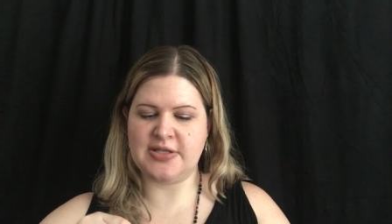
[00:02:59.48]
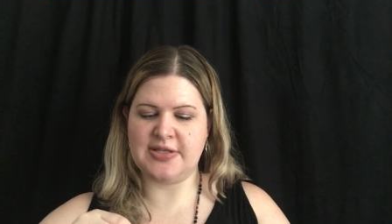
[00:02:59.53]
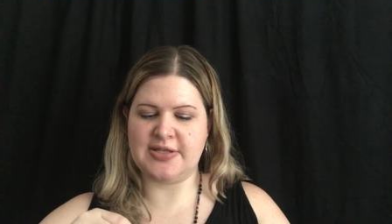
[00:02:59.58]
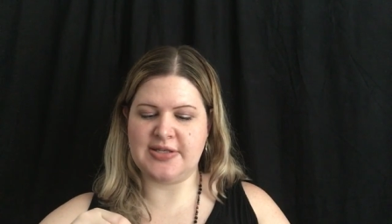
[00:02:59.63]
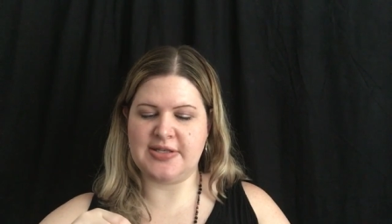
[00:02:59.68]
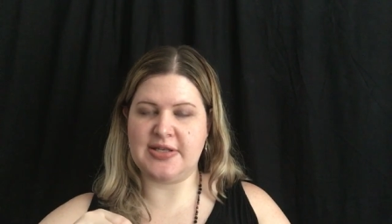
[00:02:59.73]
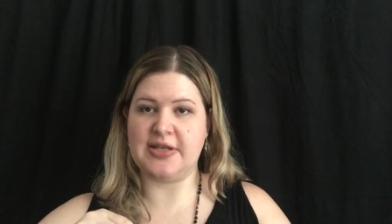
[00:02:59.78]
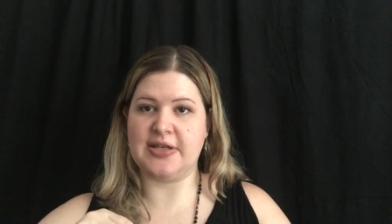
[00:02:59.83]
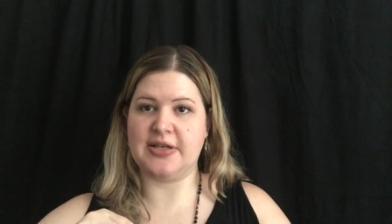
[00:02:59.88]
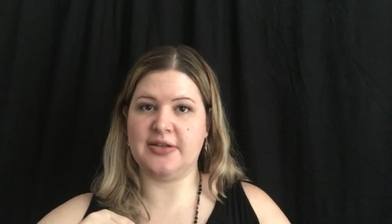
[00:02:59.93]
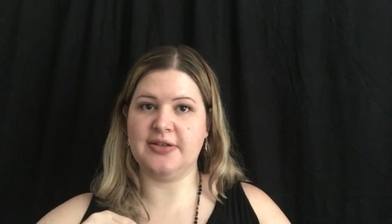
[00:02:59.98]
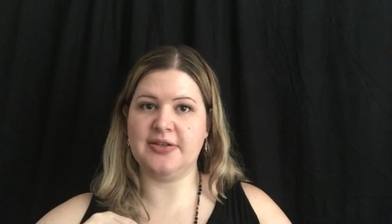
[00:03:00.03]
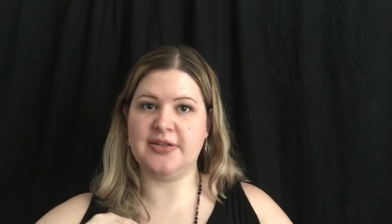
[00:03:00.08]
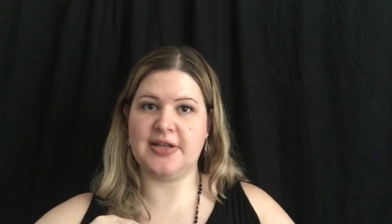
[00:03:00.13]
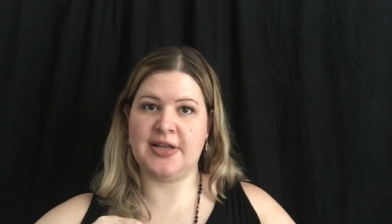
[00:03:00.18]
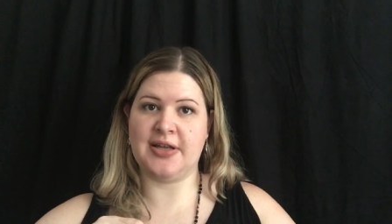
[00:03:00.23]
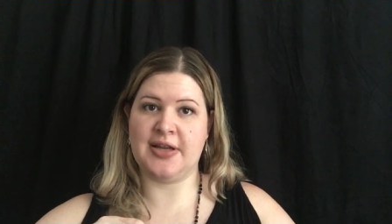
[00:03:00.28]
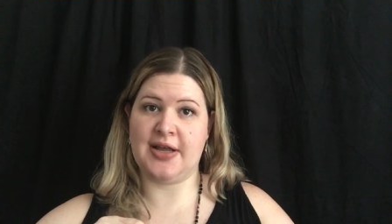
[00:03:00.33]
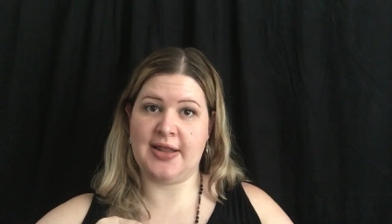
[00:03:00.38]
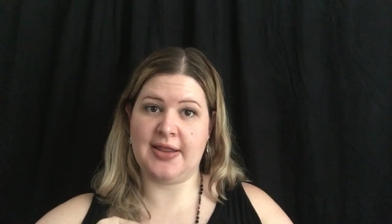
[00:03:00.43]
it's sealed
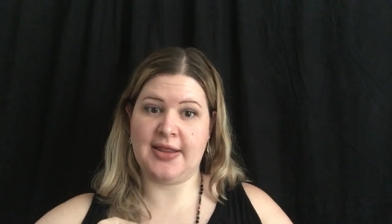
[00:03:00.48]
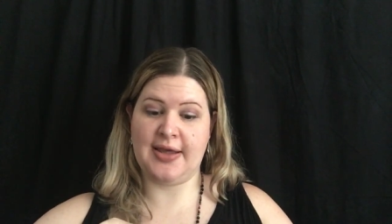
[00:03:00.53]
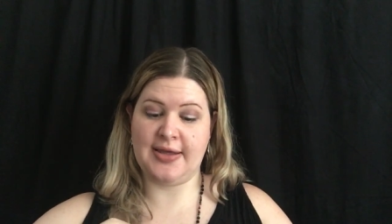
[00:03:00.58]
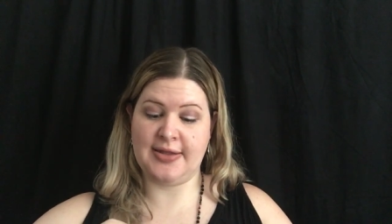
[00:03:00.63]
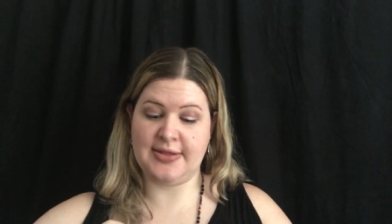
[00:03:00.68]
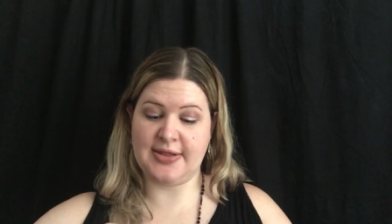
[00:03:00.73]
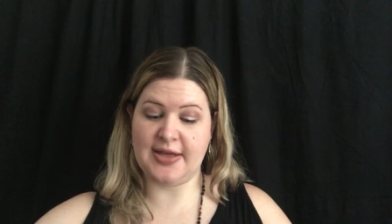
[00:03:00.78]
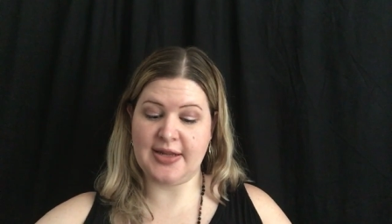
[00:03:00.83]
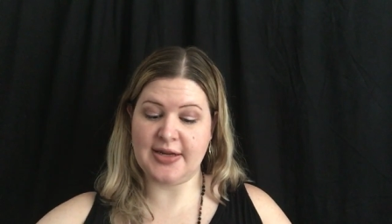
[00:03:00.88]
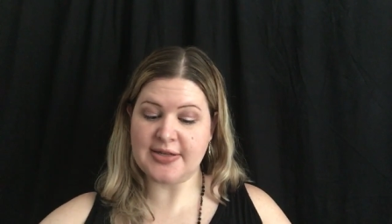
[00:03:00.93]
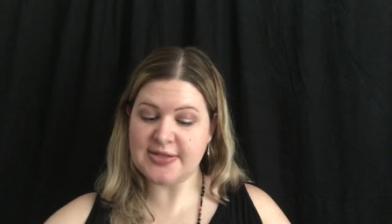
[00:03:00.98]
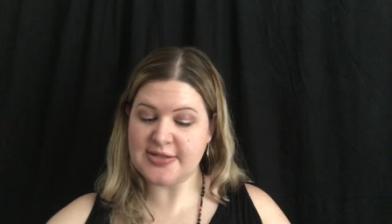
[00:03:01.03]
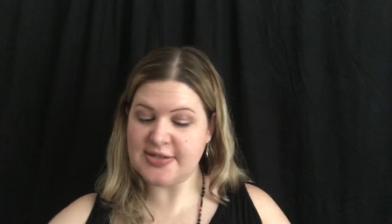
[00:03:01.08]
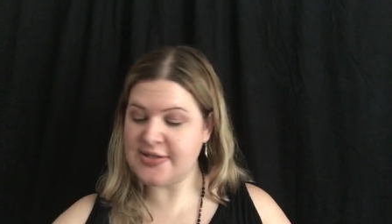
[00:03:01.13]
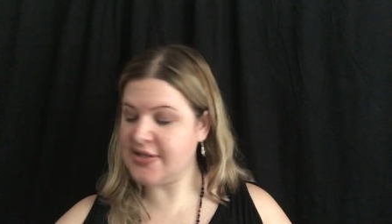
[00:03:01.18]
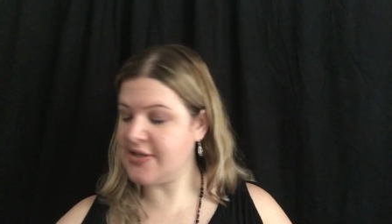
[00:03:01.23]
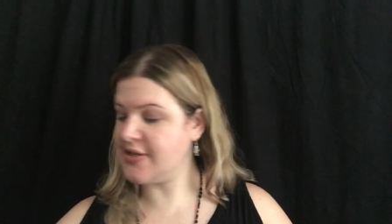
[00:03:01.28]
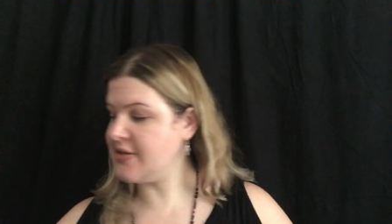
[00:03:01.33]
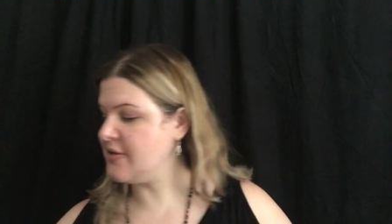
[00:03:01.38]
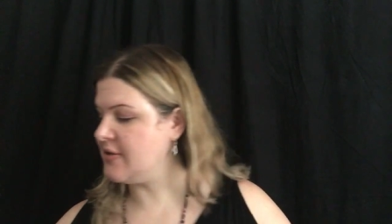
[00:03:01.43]
and I like that it's
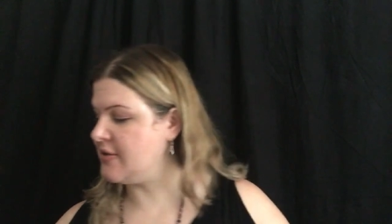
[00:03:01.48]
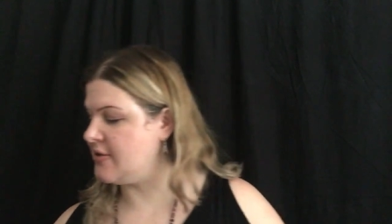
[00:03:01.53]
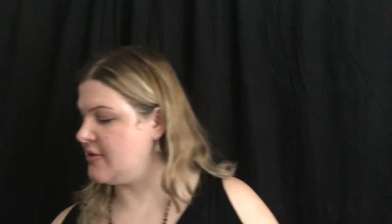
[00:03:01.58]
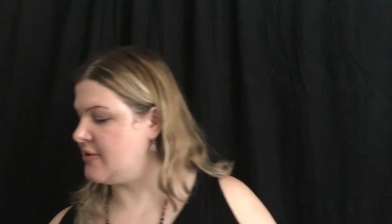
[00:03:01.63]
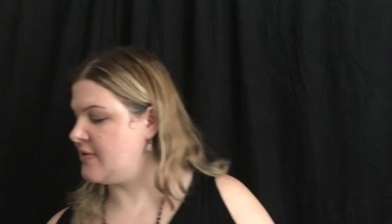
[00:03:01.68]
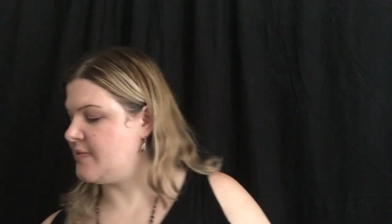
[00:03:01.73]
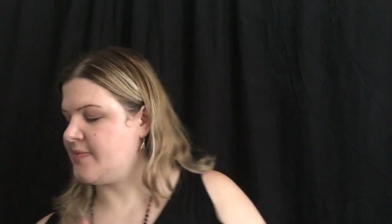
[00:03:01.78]
sealed. It